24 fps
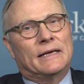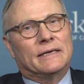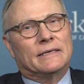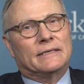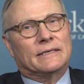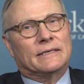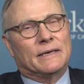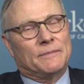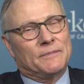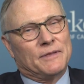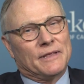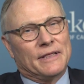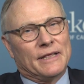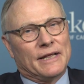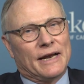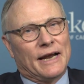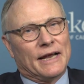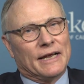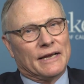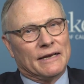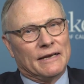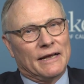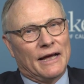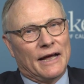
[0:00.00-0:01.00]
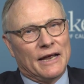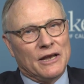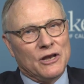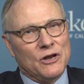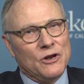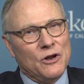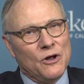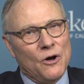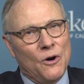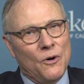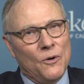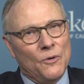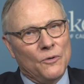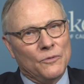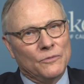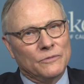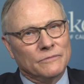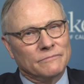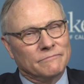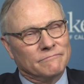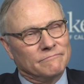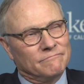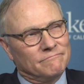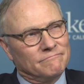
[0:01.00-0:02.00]
something that I'd
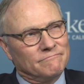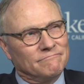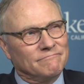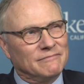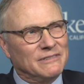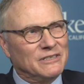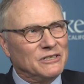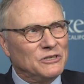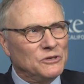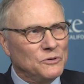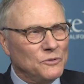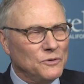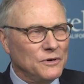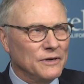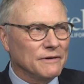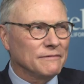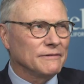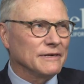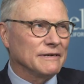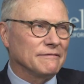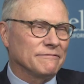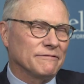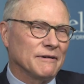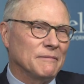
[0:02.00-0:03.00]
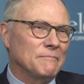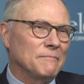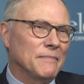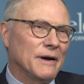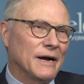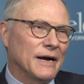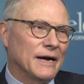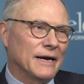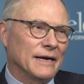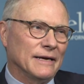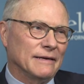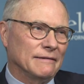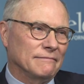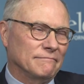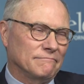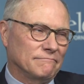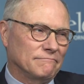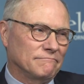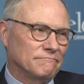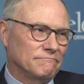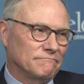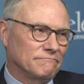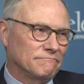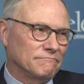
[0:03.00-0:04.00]
known intuitively from my
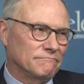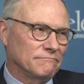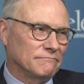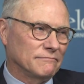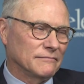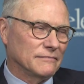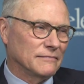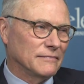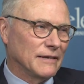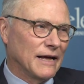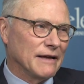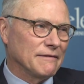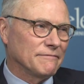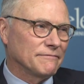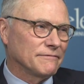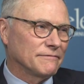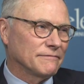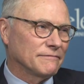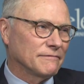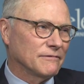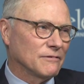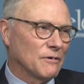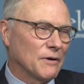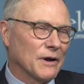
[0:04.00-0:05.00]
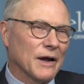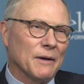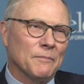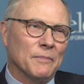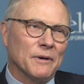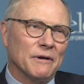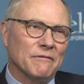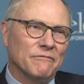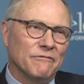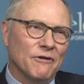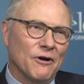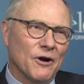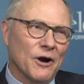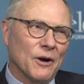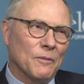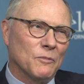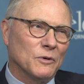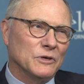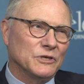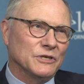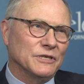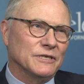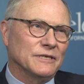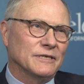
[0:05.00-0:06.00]
life growing up on a farm,
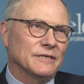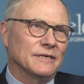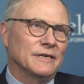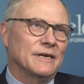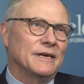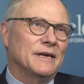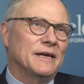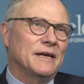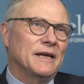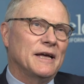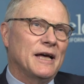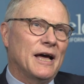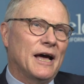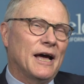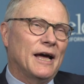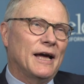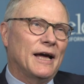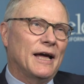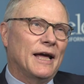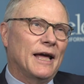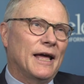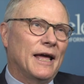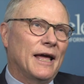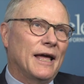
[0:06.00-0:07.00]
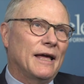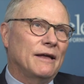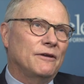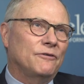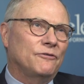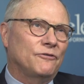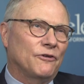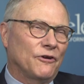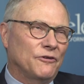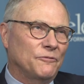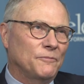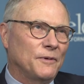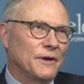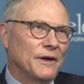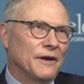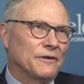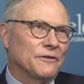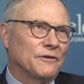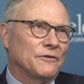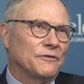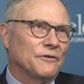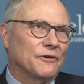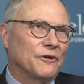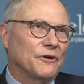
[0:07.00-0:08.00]
which is just because
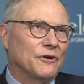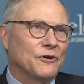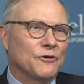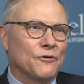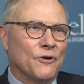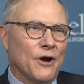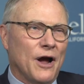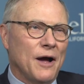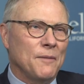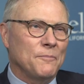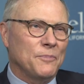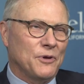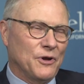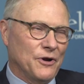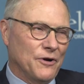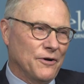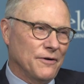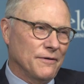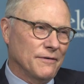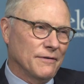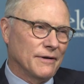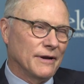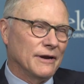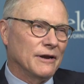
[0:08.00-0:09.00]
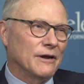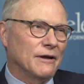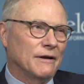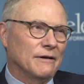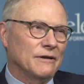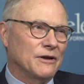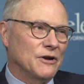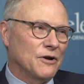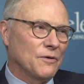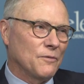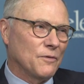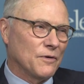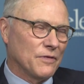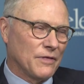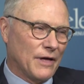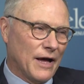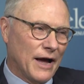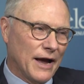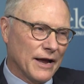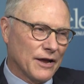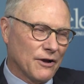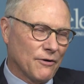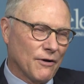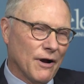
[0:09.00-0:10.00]
it's a good crop year, a year with
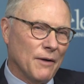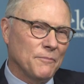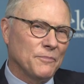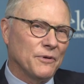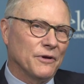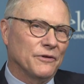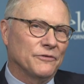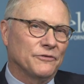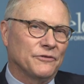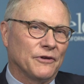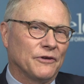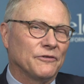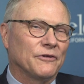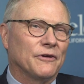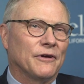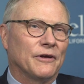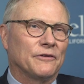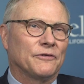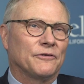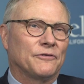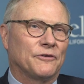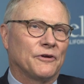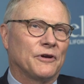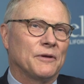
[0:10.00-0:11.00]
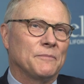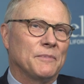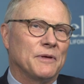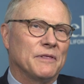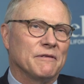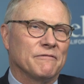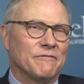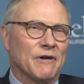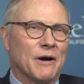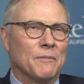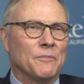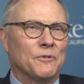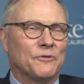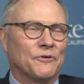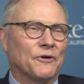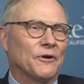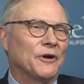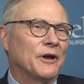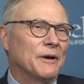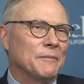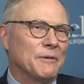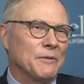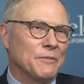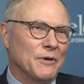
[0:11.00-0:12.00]
high crop yields, doesn't necessarily mean the farmers are
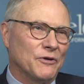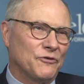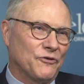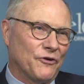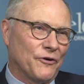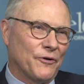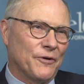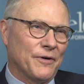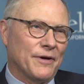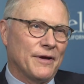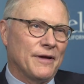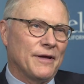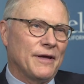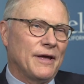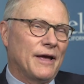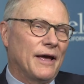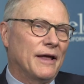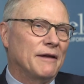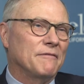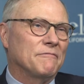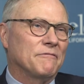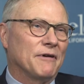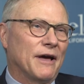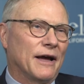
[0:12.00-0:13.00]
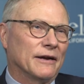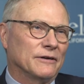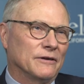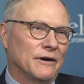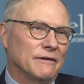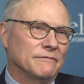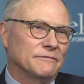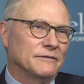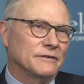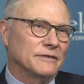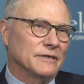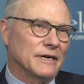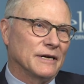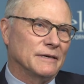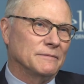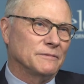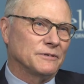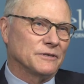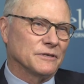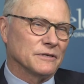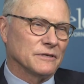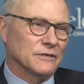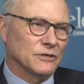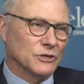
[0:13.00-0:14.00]
going to be richer. And in fact,
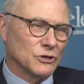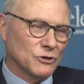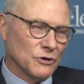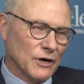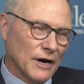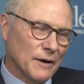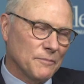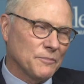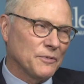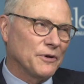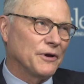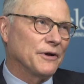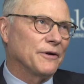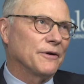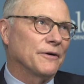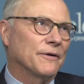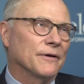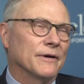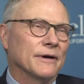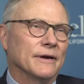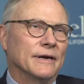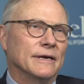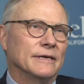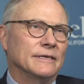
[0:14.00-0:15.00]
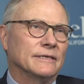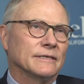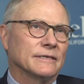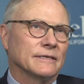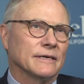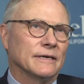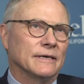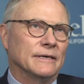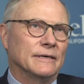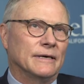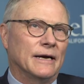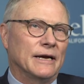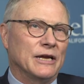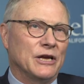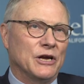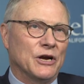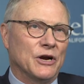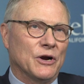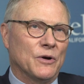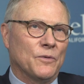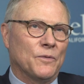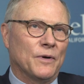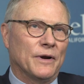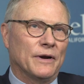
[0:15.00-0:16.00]
oftentimes a good crop year is a
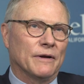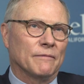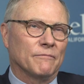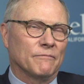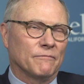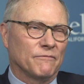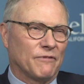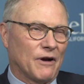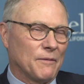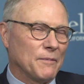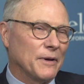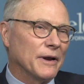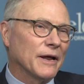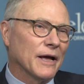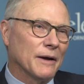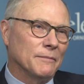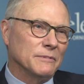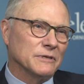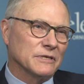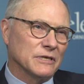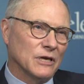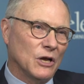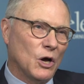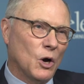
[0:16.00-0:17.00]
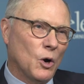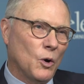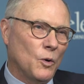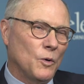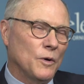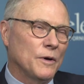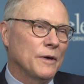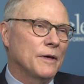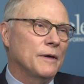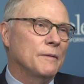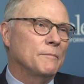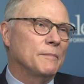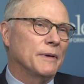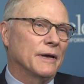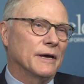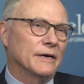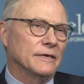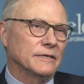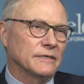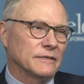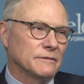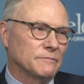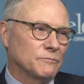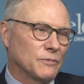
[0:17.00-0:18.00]
year when farm income is low
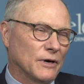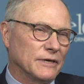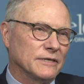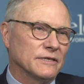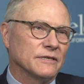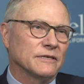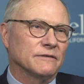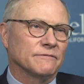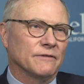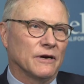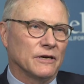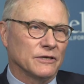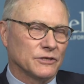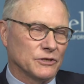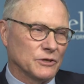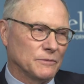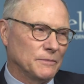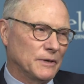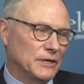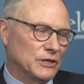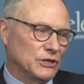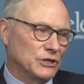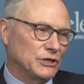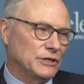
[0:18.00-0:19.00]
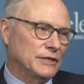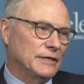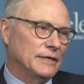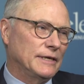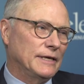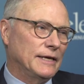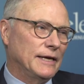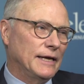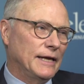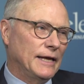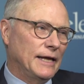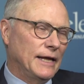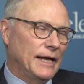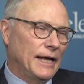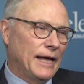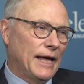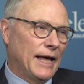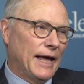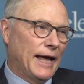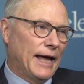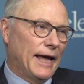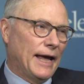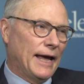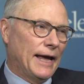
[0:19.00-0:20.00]
because prices fall so much.
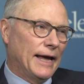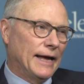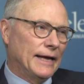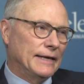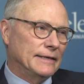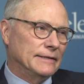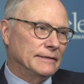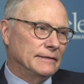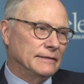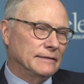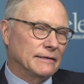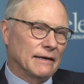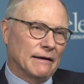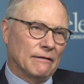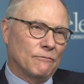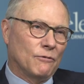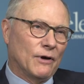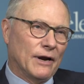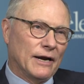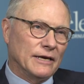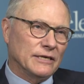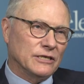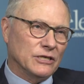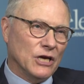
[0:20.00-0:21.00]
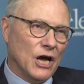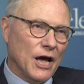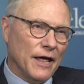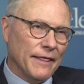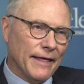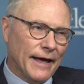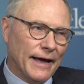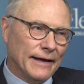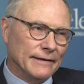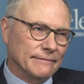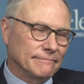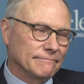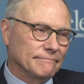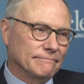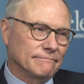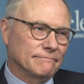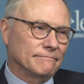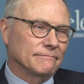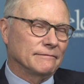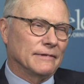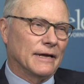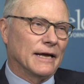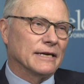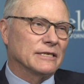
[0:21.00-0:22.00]
And when I saw that
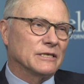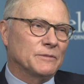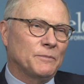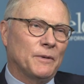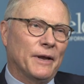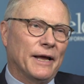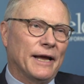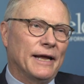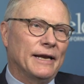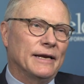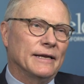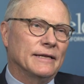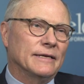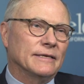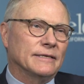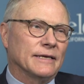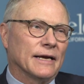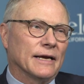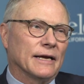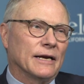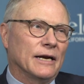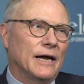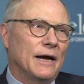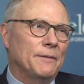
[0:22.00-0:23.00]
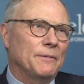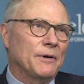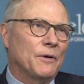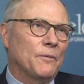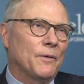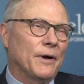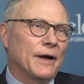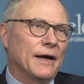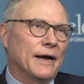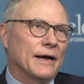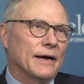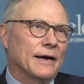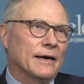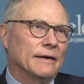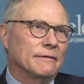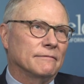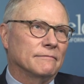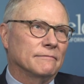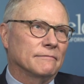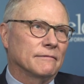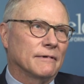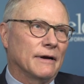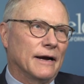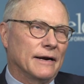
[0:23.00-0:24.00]
explained in this economic way, I got
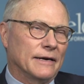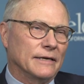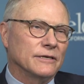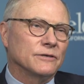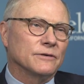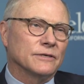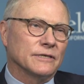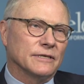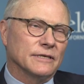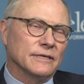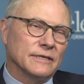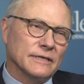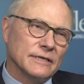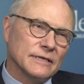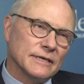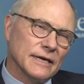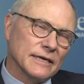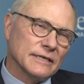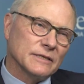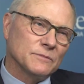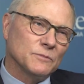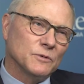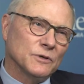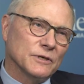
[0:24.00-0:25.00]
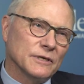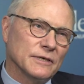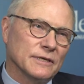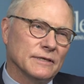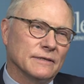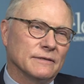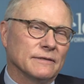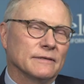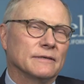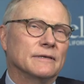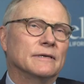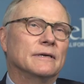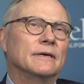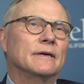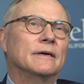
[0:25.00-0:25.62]
kind of interested in the textbook and